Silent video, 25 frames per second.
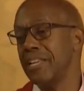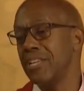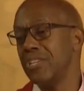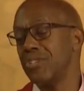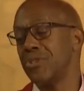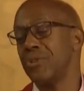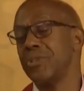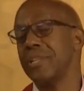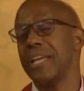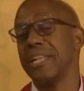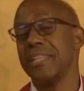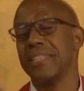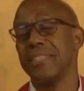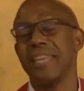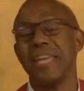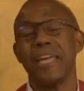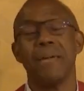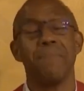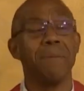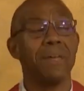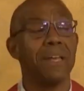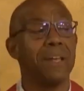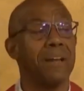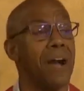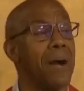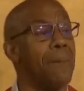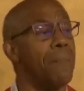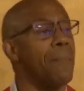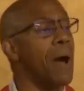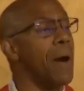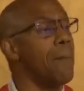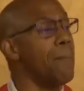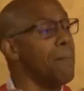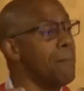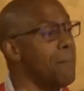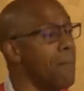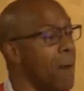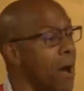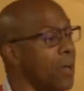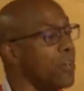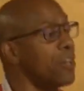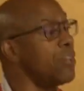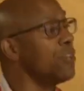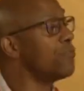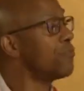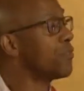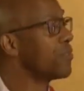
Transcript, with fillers: so that they become a model